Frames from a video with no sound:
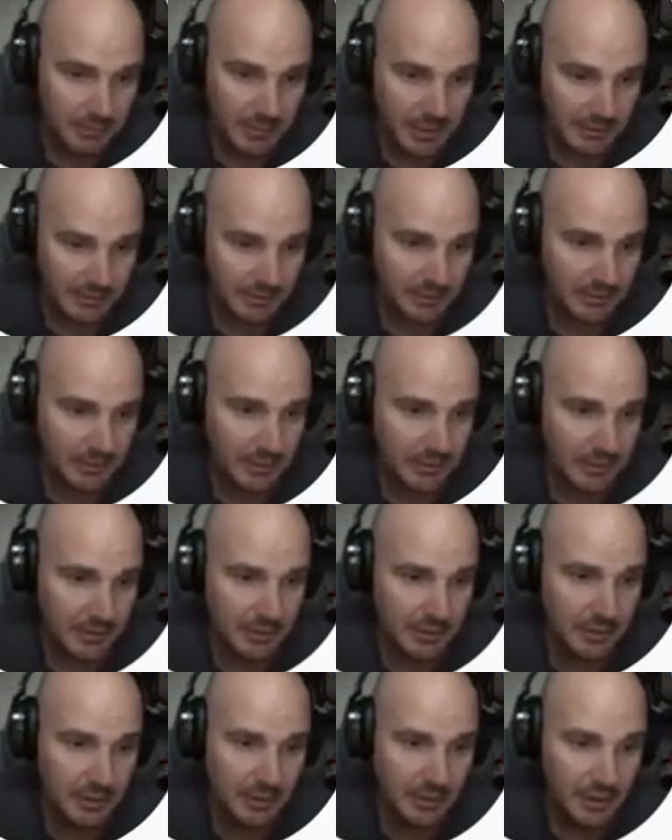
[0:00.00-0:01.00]

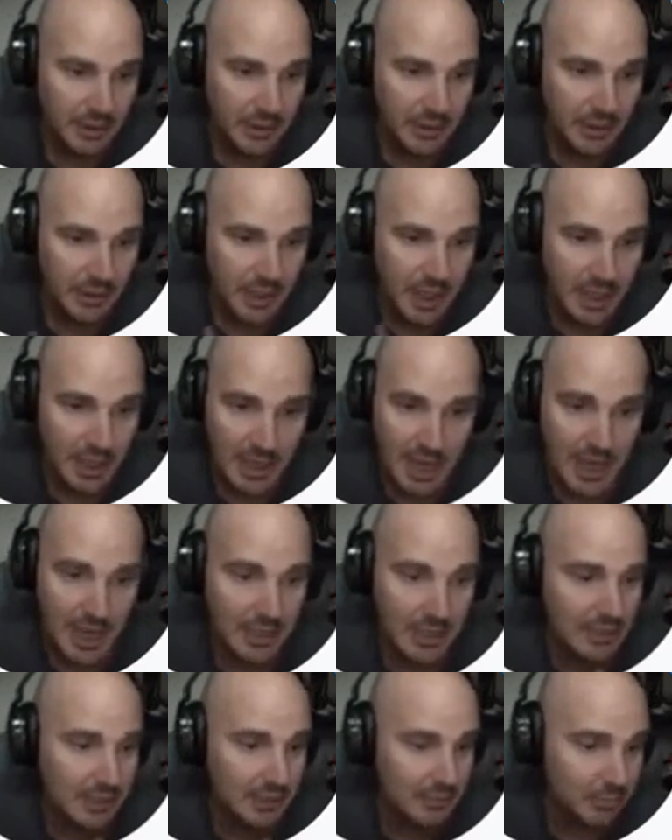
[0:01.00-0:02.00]
Basically, at
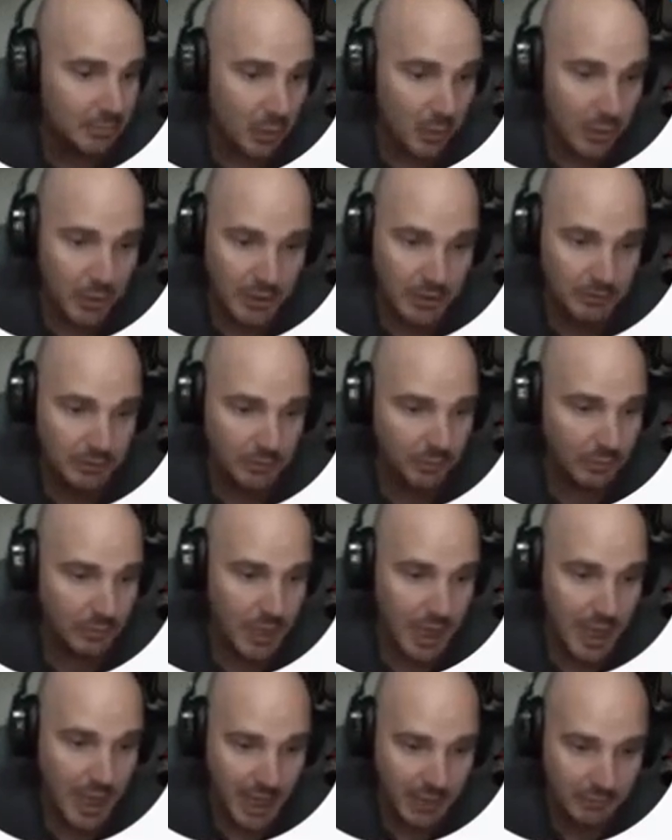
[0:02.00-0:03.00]
any point, we
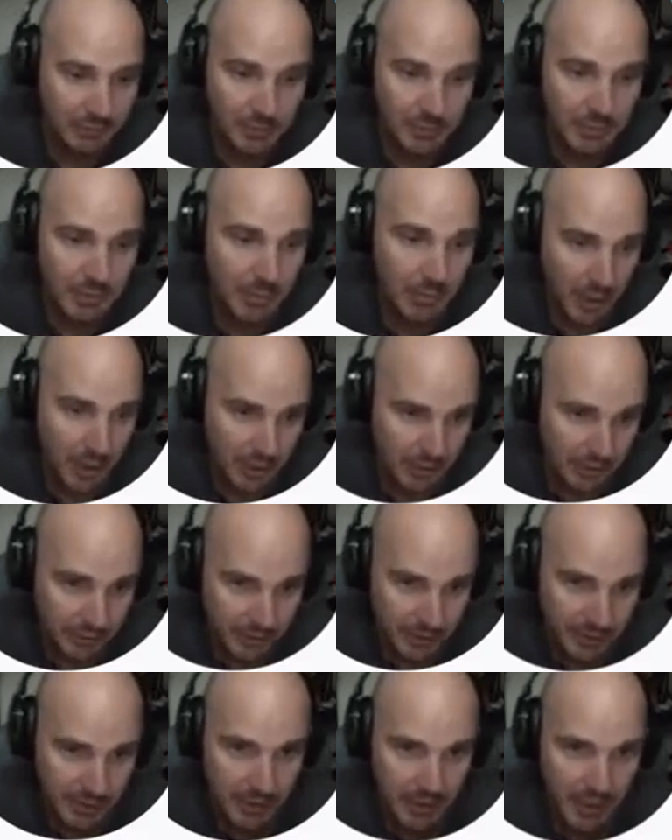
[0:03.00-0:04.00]
have to be
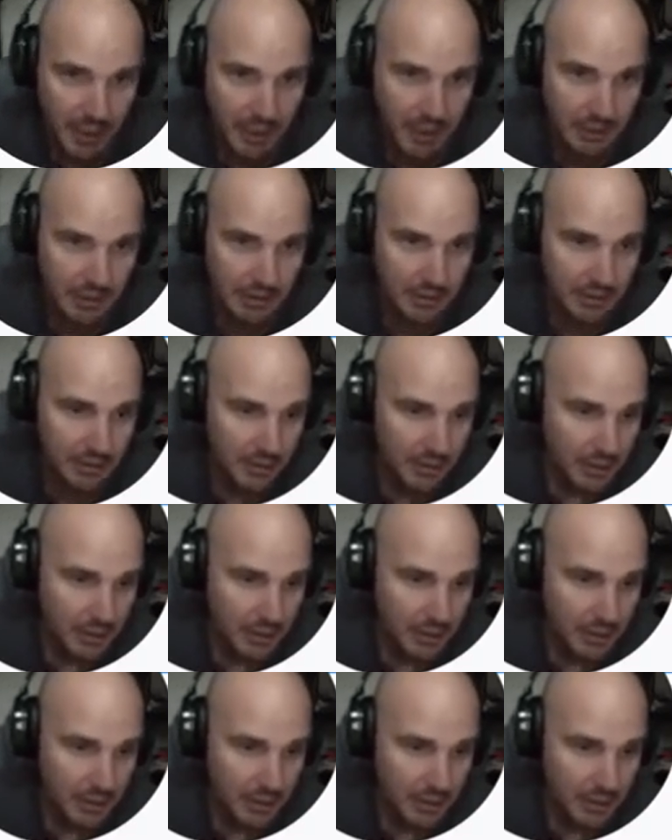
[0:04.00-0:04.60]
monitoring and